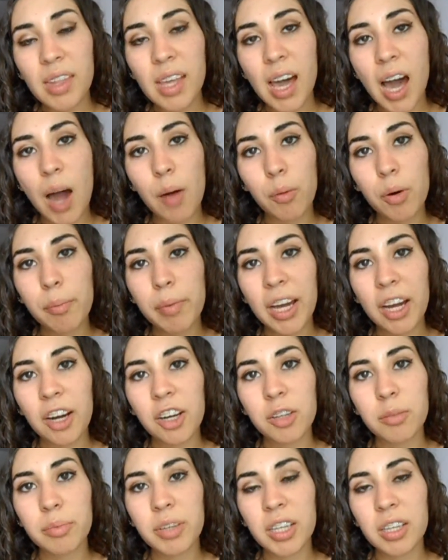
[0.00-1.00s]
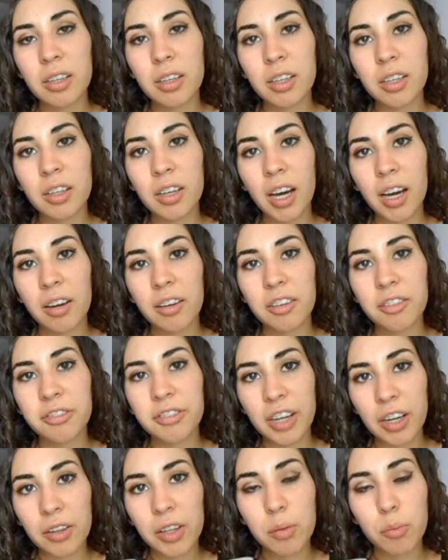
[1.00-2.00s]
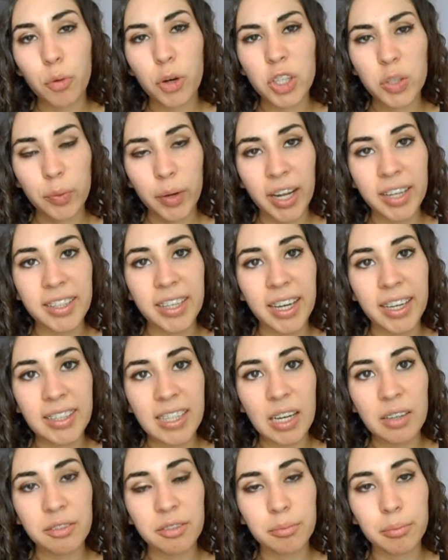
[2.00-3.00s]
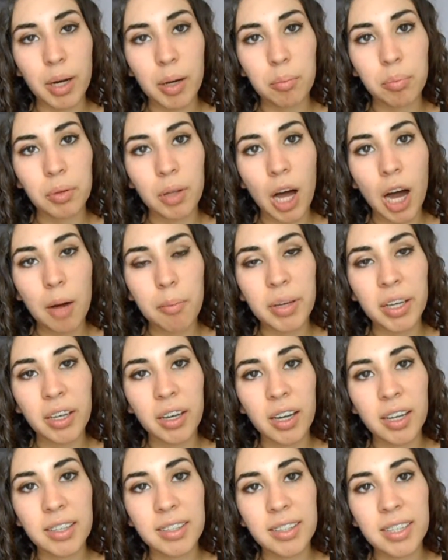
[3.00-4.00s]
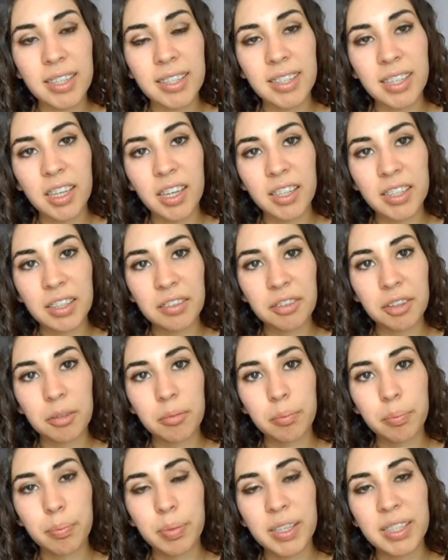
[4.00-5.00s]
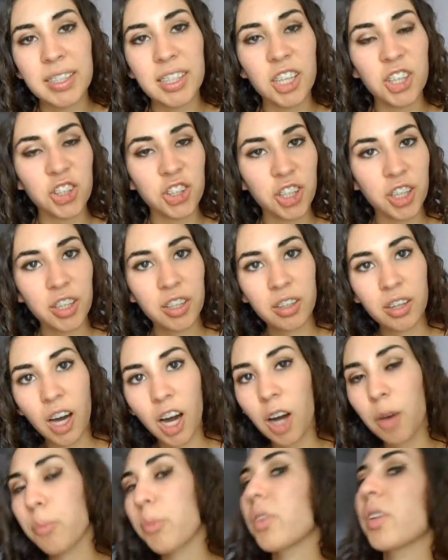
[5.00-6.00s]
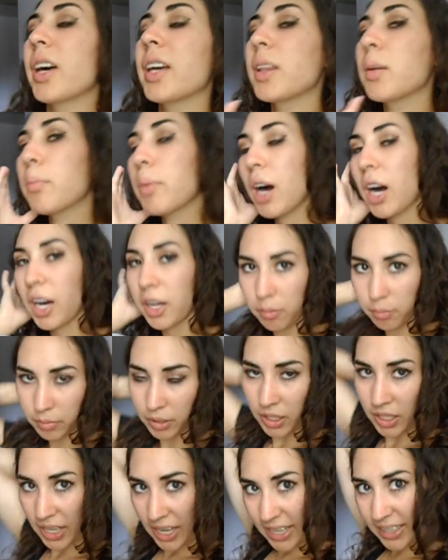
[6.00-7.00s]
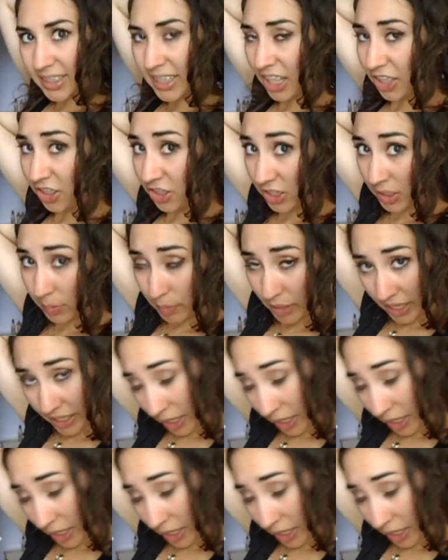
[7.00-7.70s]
I want my hair to be fairly moist when I take it down from my plot, because it's in a different position with like the bottom sections being